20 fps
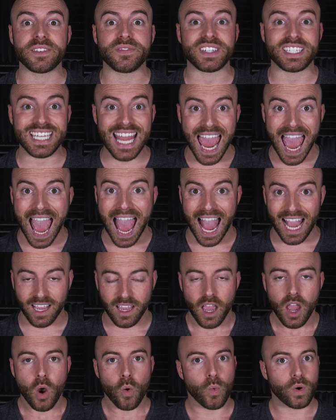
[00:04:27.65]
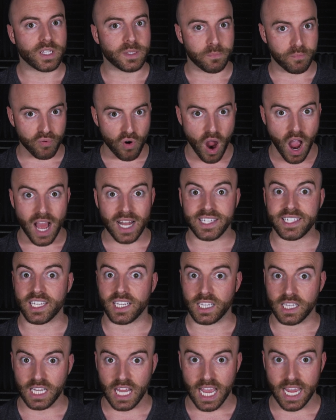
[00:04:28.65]
of attack was brought to
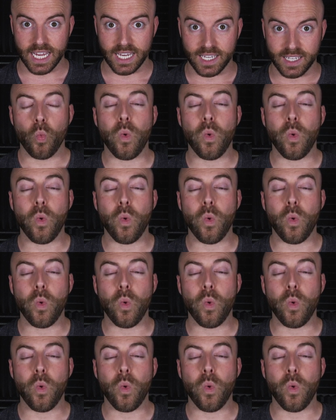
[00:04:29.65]
light.